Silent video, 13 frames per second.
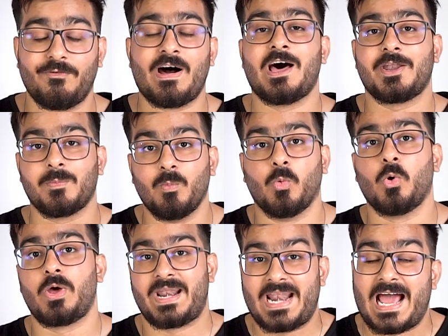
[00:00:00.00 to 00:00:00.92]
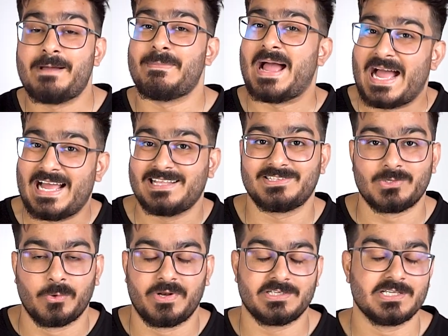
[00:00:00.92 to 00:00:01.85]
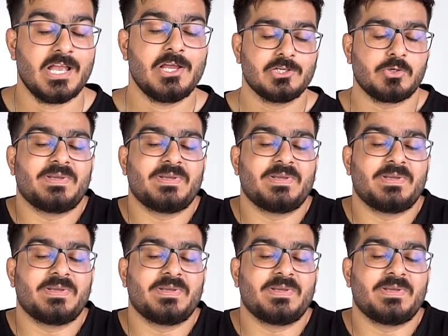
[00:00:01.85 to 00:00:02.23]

far more RAM and storage.